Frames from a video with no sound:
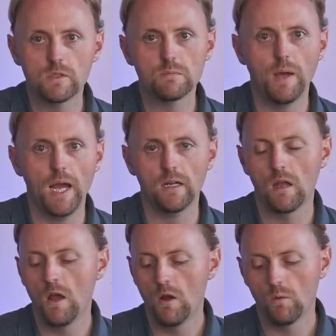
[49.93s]
this bag.
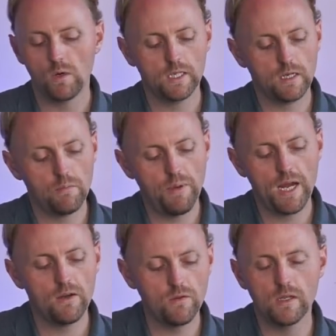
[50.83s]
We're going to
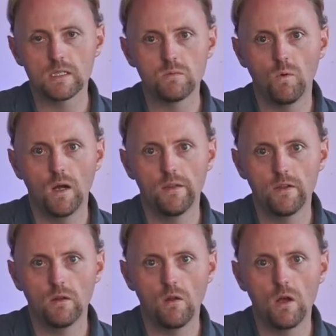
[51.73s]
compare this one,
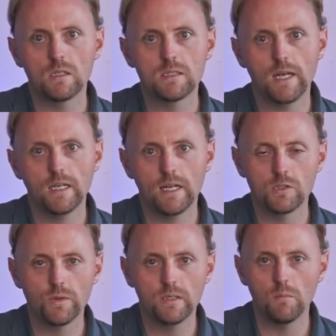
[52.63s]
the long-standing
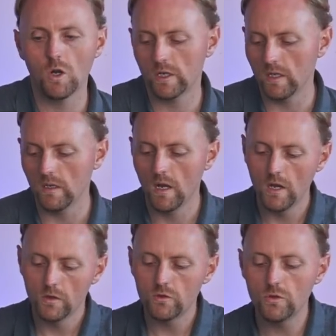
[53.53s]
entry in the market,
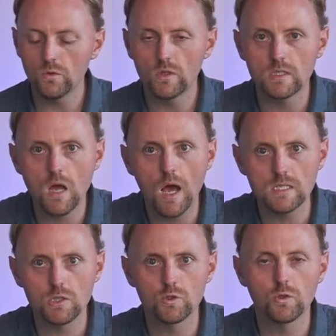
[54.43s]
to the
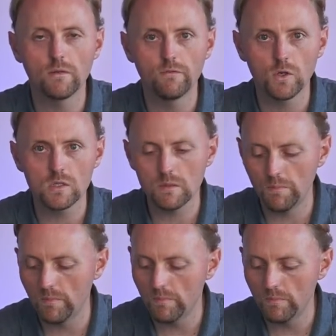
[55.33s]
Tusk Traverse
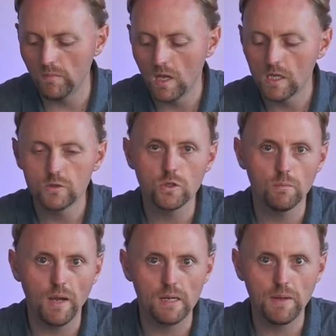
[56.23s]
dirt
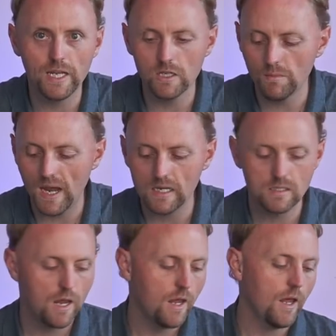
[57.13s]
bike pannier bags,
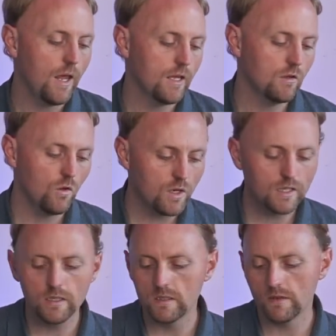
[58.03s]
and look
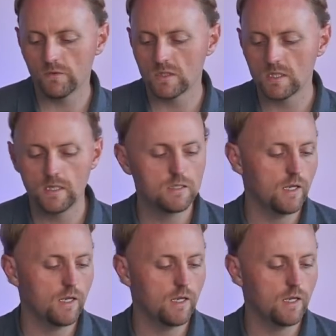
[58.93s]
at the differences